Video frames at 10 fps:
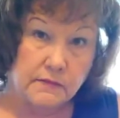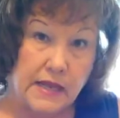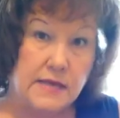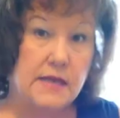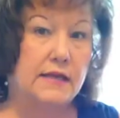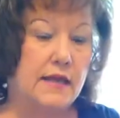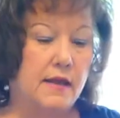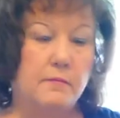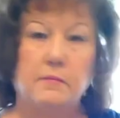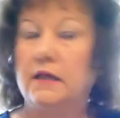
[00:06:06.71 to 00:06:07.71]
And it
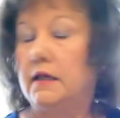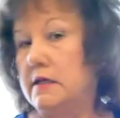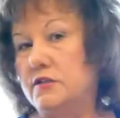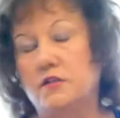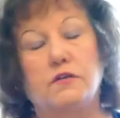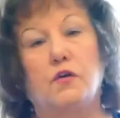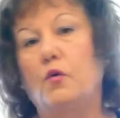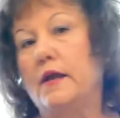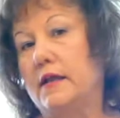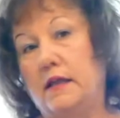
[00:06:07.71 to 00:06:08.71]
can't be just a
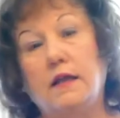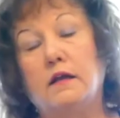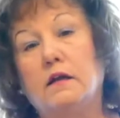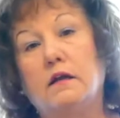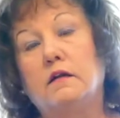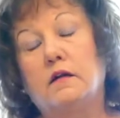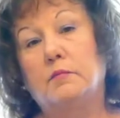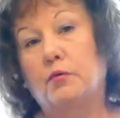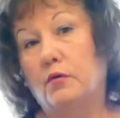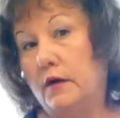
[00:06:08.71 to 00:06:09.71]
quickie
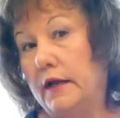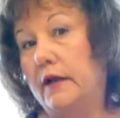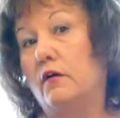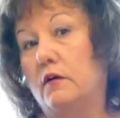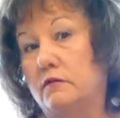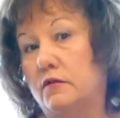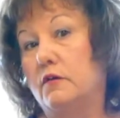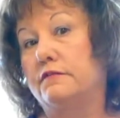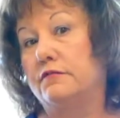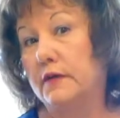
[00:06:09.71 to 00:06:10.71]
prayer
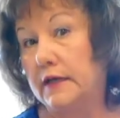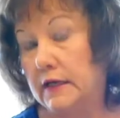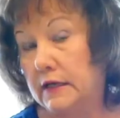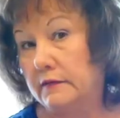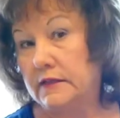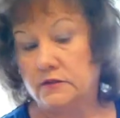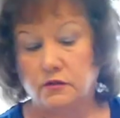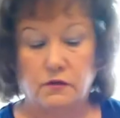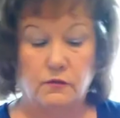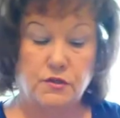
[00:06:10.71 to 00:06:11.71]
for a friend that's
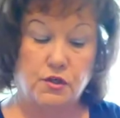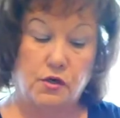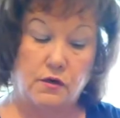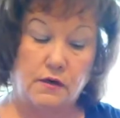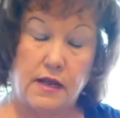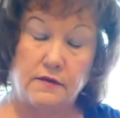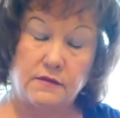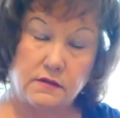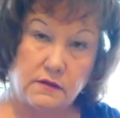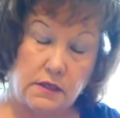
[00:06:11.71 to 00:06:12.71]
going to return
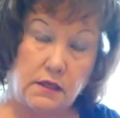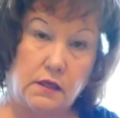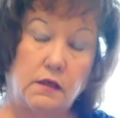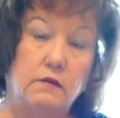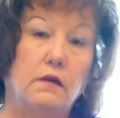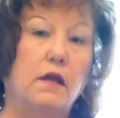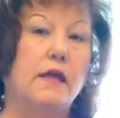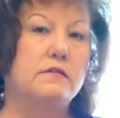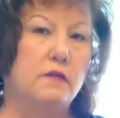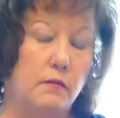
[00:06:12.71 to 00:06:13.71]
everything
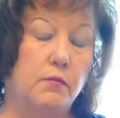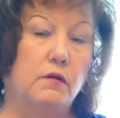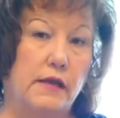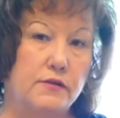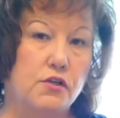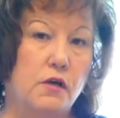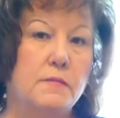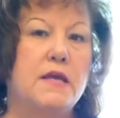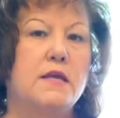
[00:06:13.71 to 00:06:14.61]
and double like Job.